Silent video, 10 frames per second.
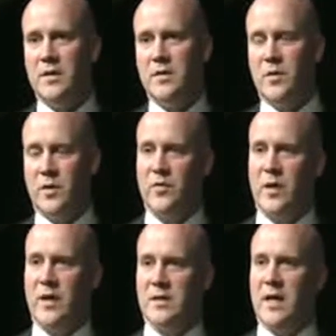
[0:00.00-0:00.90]
to the
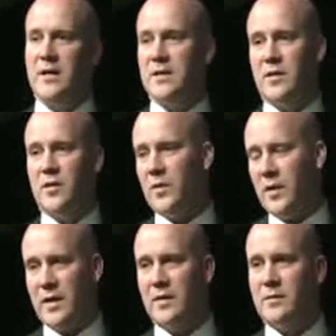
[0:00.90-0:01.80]
transaction. They're
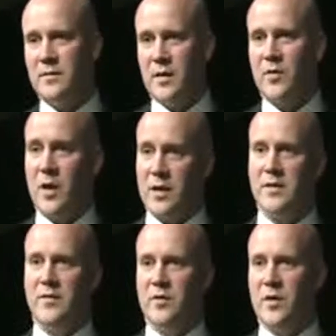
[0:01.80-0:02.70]
really the crux
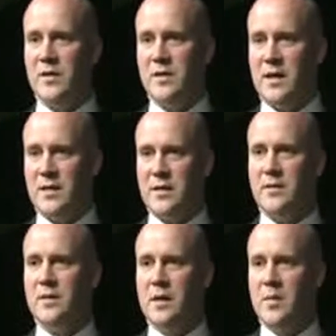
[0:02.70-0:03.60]
of the
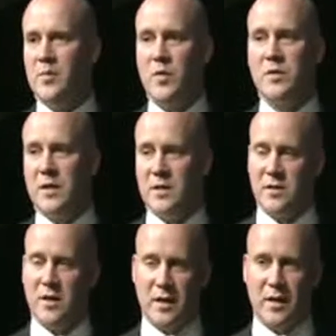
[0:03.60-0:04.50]
transaction. Most deals
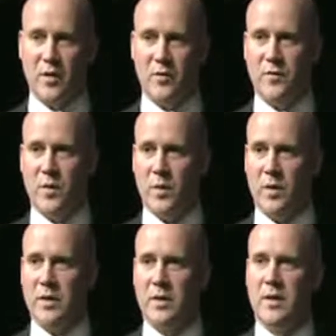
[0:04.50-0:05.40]
are not going to go
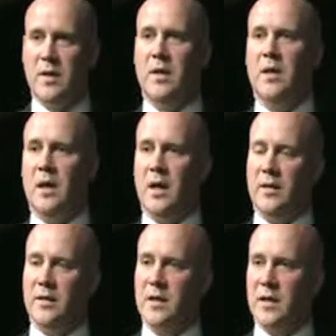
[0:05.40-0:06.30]
forward
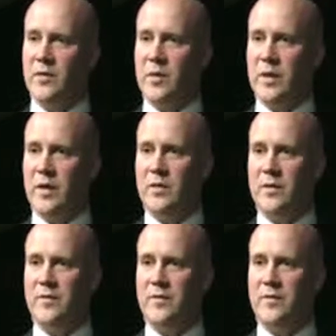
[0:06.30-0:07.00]
in this country without the